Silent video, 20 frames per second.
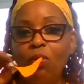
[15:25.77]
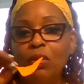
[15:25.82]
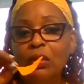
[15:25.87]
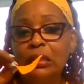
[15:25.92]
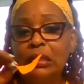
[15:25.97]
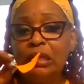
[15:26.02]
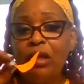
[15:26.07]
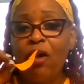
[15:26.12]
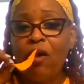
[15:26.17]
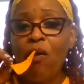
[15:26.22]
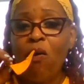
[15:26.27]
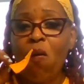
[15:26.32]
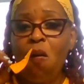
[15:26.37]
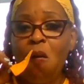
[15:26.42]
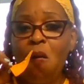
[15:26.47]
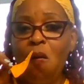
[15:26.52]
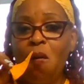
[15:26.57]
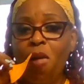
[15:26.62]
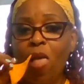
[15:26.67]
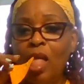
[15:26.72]
Okay?
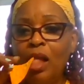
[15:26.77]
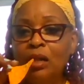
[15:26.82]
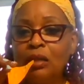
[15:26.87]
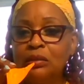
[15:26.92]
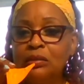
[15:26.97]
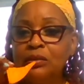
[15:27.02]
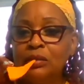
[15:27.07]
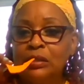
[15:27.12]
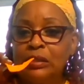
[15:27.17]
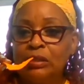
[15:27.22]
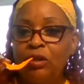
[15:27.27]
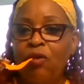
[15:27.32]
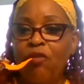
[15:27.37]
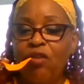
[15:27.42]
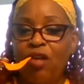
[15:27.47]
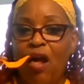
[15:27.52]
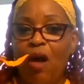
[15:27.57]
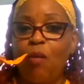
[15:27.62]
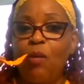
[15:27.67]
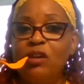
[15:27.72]

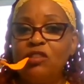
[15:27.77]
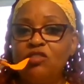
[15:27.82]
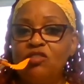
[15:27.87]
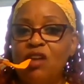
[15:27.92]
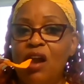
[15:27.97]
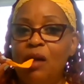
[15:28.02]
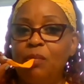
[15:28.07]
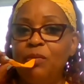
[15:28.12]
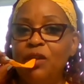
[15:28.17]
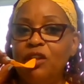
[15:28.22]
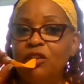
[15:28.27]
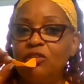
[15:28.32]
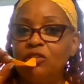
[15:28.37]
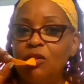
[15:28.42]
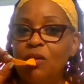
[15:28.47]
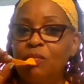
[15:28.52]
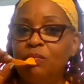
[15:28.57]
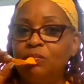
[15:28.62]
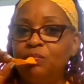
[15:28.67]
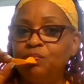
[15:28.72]
Y'all wait till y'all meet us.
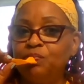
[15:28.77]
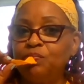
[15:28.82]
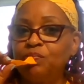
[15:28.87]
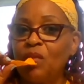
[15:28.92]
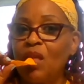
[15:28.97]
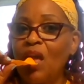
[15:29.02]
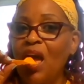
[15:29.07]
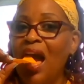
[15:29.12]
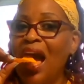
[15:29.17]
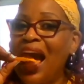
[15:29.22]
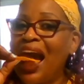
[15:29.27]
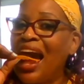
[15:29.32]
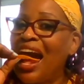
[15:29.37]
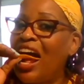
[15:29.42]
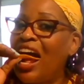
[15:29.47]
Mm-hmm.